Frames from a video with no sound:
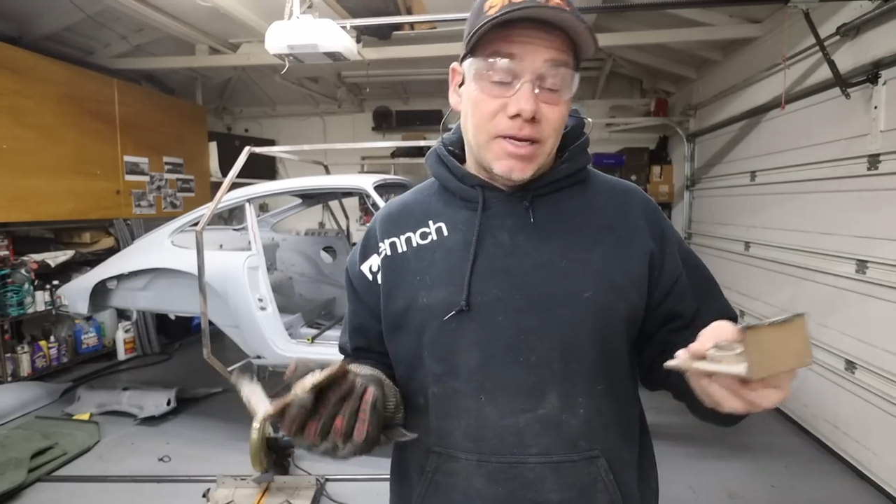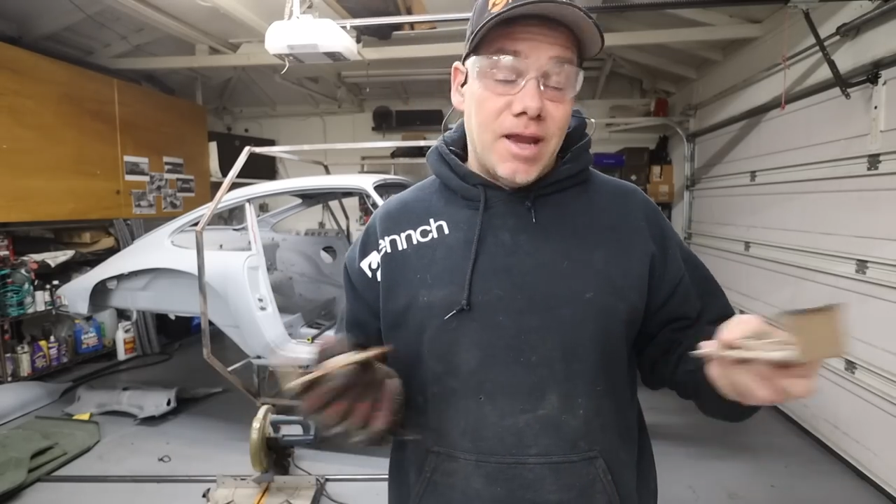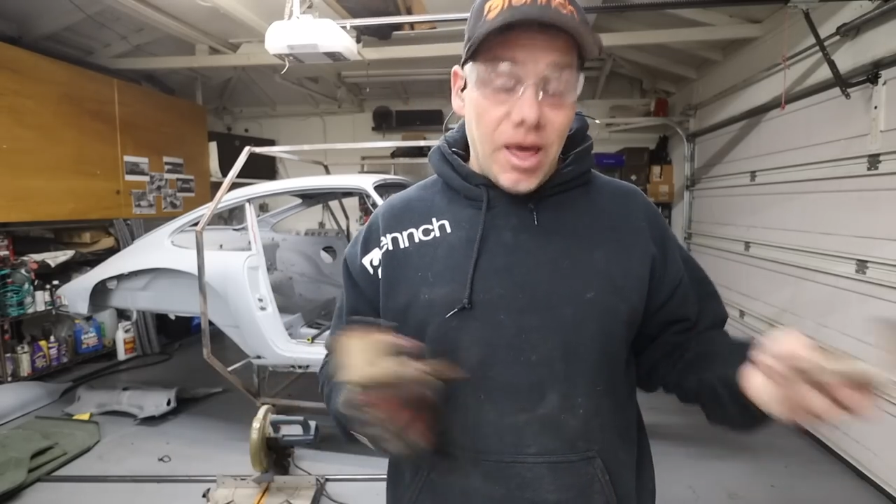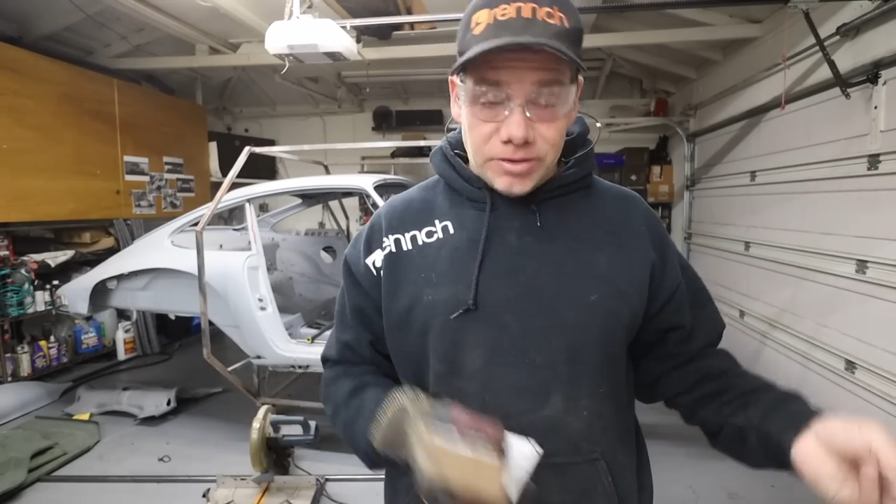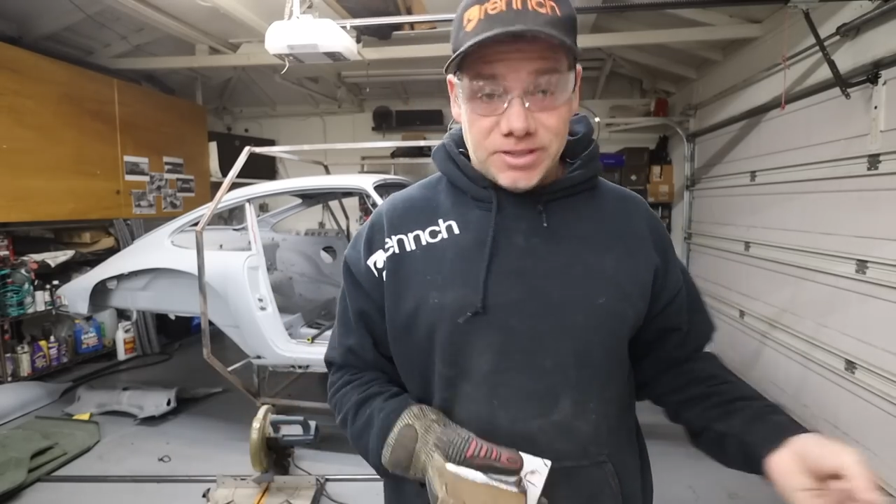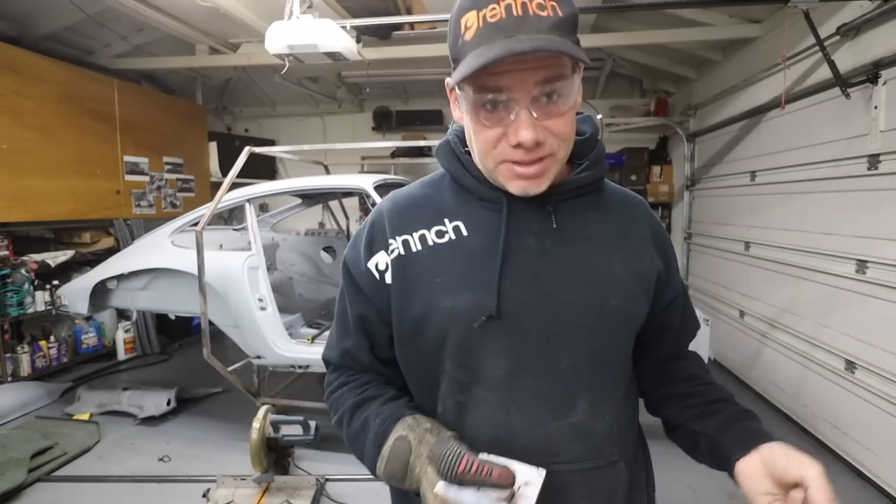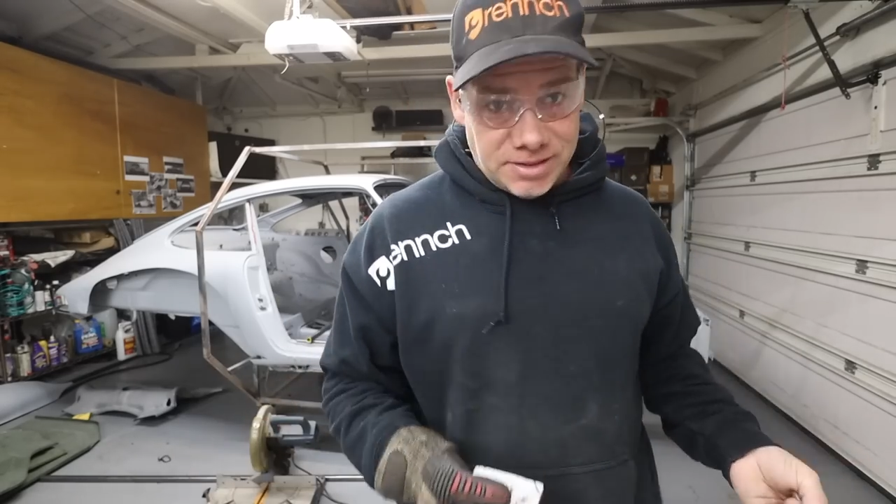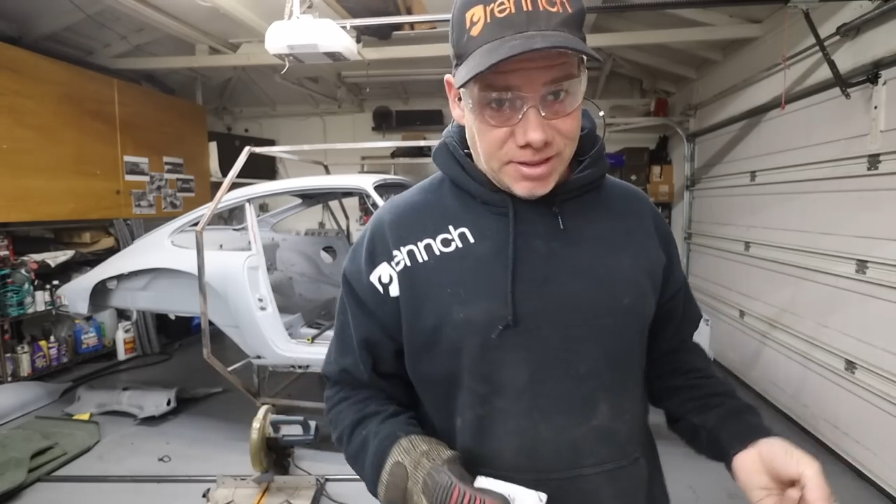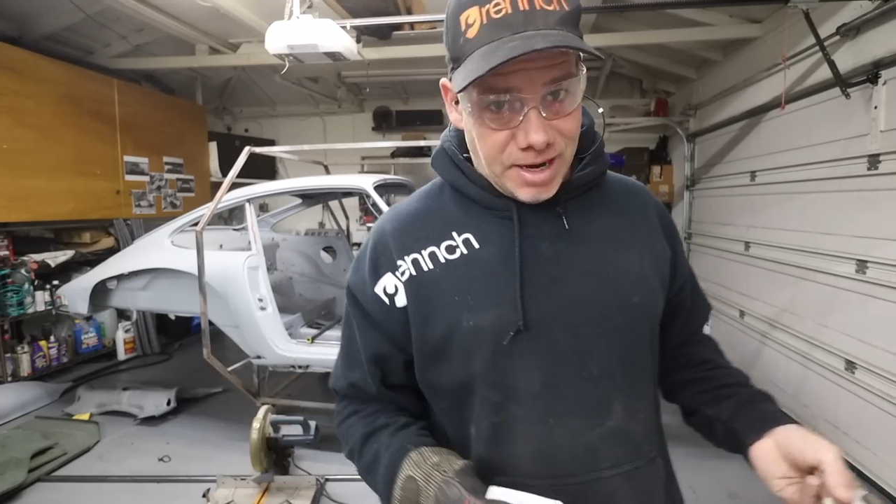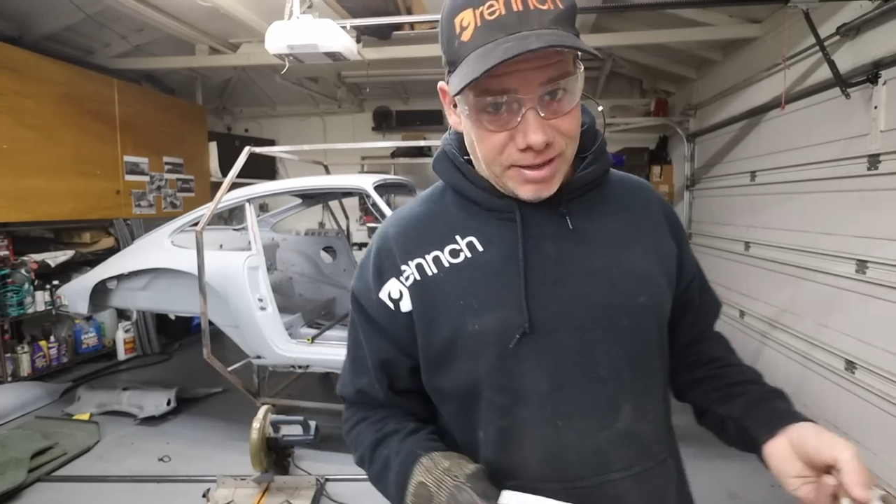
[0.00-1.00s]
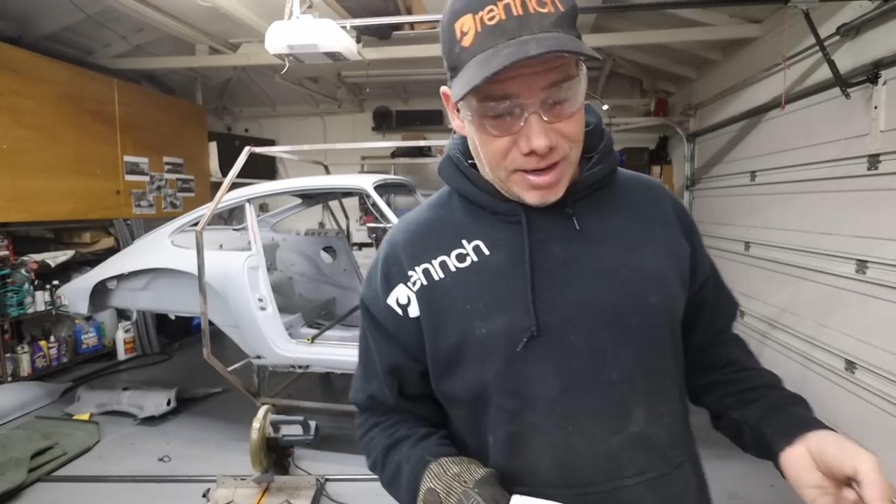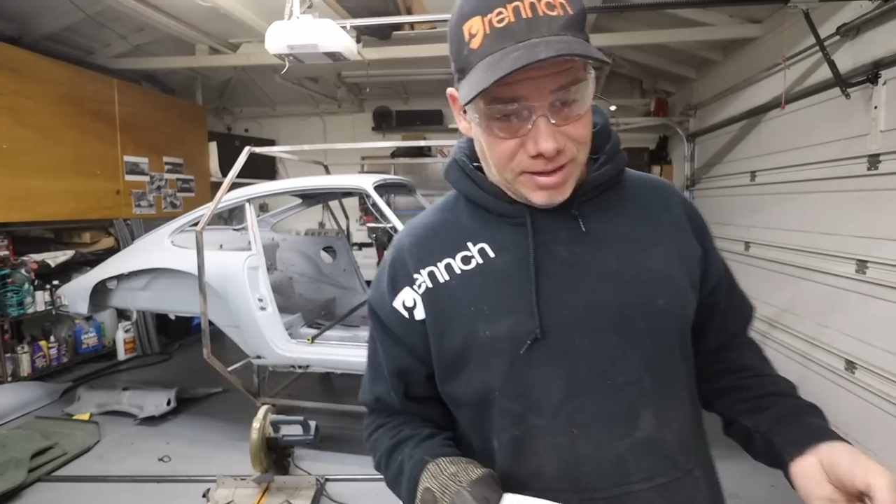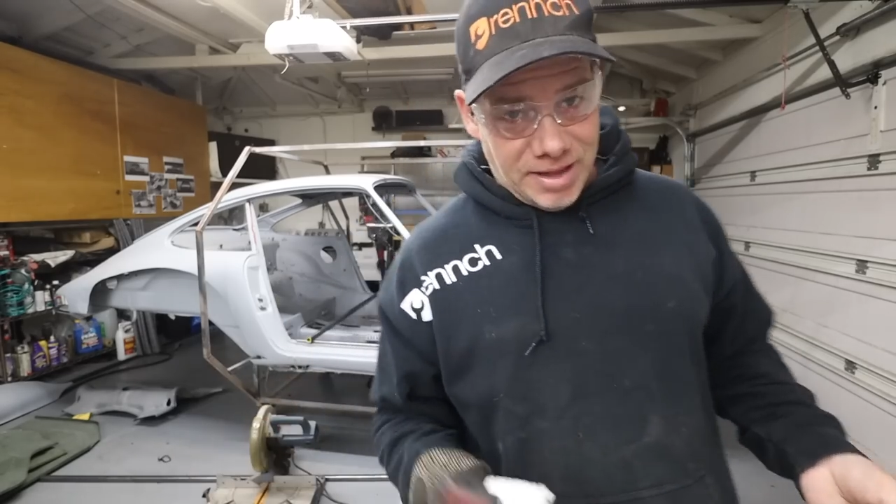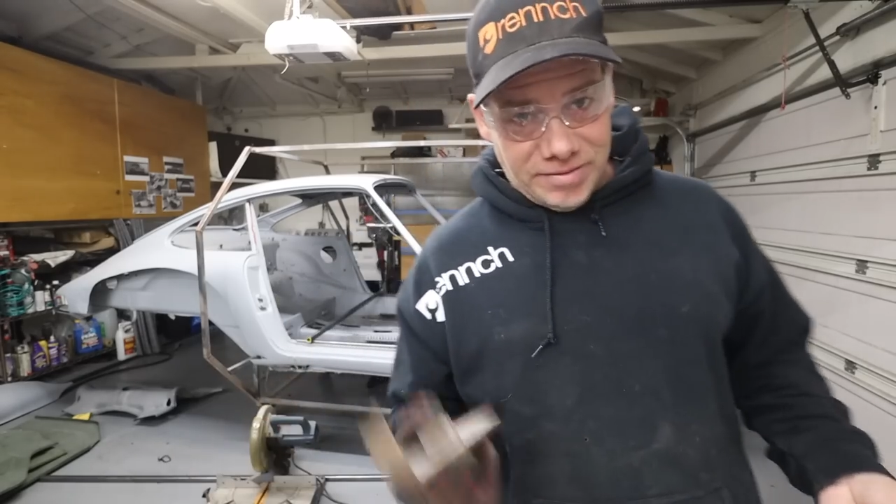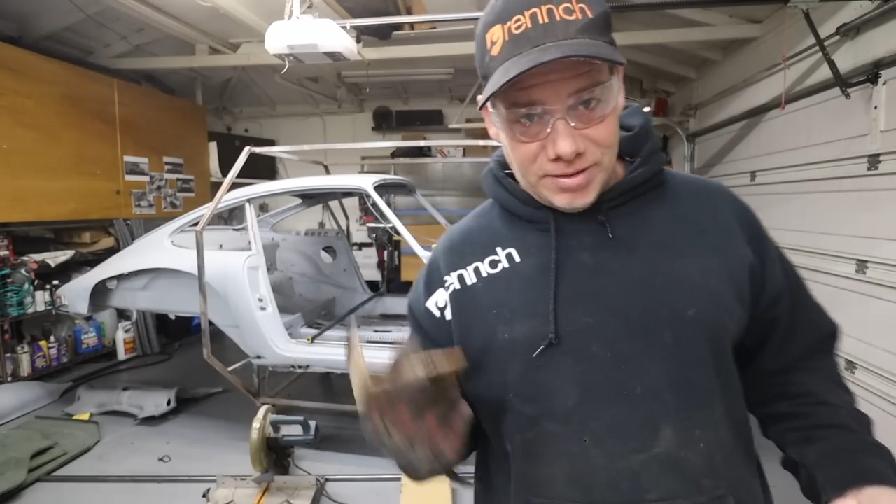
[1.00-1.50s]
another 69
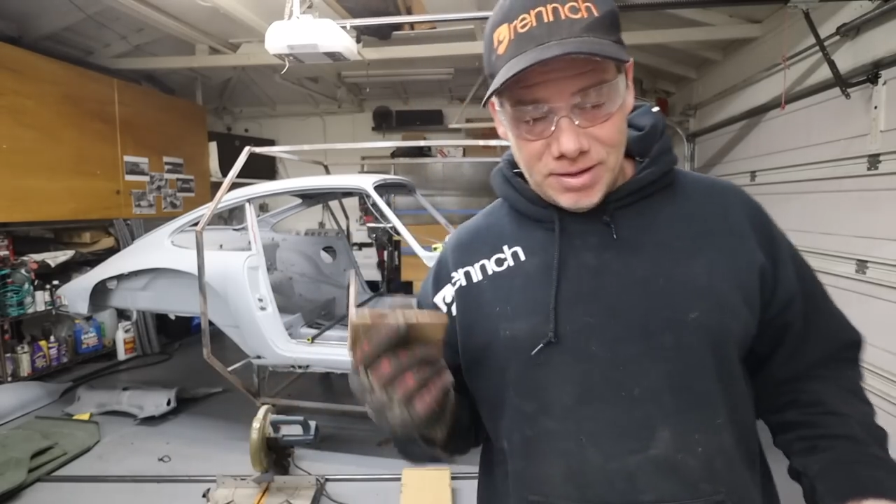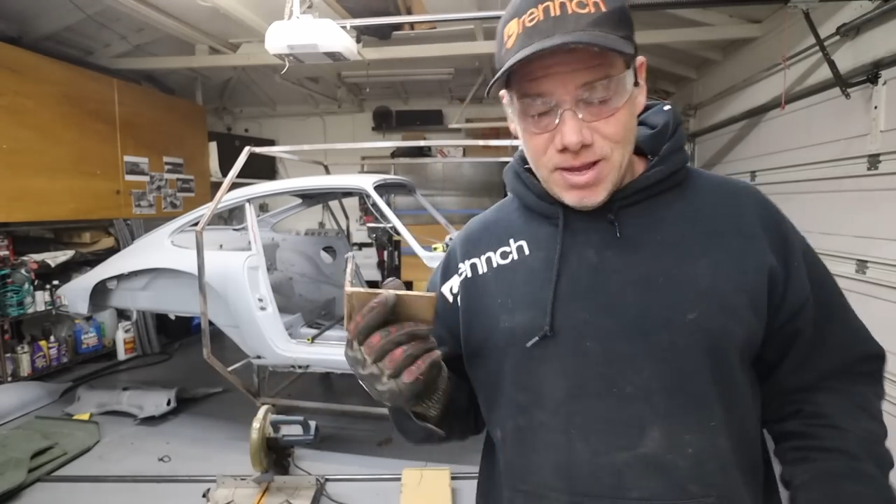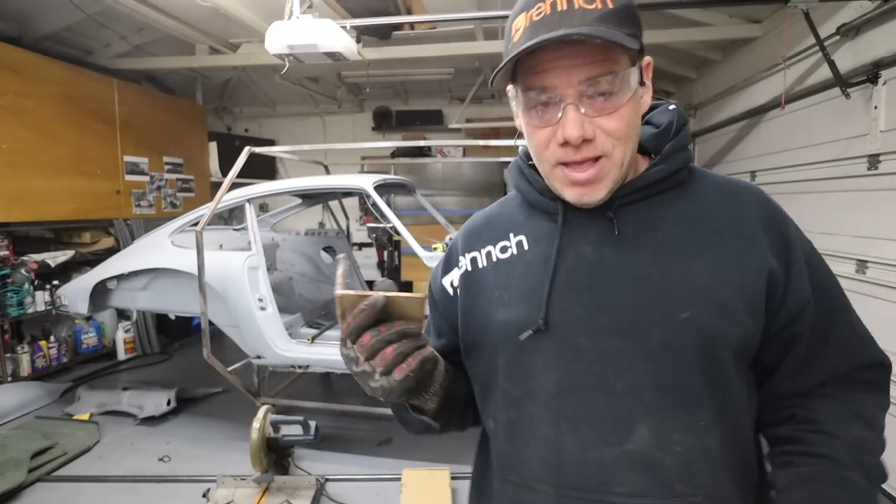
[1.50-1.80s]
911